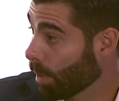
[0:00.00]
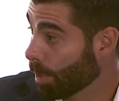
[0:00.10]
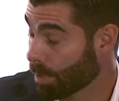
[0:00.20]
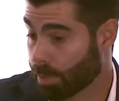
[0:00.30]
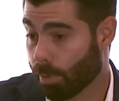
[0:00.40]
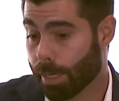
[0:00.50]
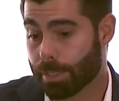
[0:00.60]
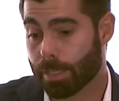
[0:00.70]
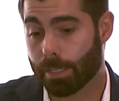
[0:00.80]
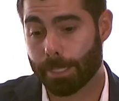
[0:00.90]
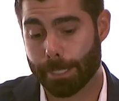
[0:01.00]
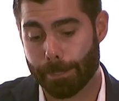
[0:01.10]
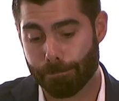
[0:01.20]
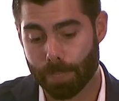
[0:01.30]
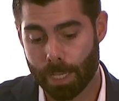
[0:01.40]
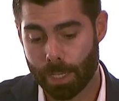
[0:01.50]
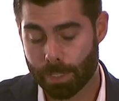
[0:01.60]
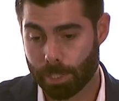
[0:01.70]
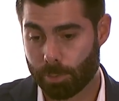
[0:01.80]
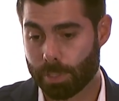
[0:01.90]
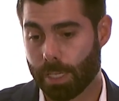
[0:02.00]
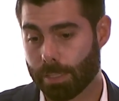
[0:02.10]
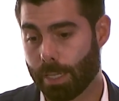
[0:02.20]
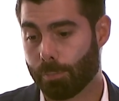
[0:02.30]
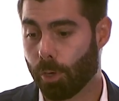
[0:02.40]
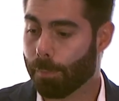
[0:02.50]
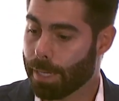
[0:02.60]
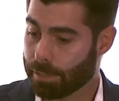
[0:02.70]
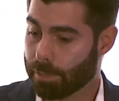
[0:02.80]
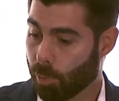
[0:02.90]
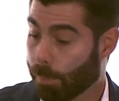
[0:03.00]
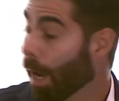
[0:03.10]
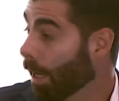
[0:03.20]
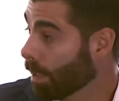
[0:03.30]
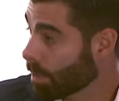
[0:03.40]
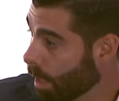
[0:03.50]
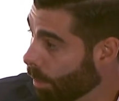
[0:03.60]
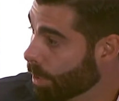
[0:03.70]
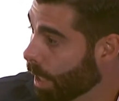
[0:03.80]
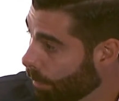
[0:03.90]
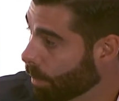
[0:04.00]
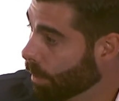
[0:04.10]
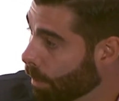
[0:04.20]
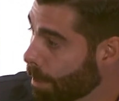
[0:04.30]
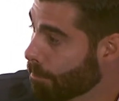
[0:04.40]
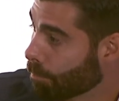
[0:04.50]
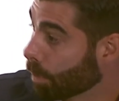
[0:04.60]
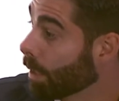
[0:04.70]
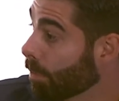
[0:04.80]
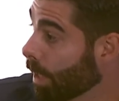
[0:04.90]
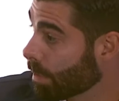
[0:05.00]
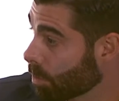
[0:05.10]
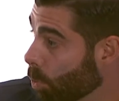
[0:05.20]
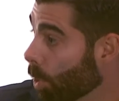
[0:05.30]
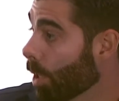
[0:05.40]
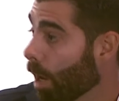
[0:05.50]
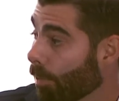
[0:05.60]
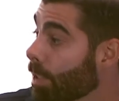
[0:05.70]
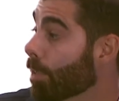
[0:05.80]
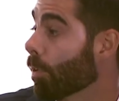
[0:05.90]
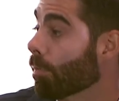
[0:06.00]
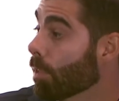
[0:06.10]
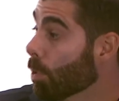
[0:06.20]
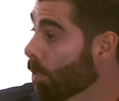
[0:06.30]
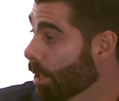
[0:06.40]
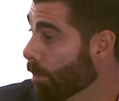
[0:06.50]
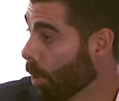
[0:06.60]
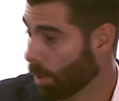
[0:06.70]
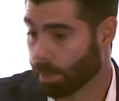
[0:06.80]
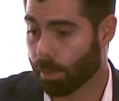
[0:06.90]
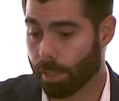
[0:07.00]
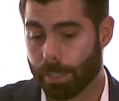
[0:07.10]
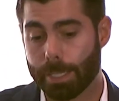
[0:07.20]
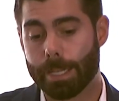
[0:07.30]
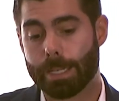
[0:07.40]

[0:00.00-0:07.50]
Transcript: I mean, it's just crazy. So that's why I say it's not broad-based, it's more pockets now, and you have to believe that story or have a different view than the market on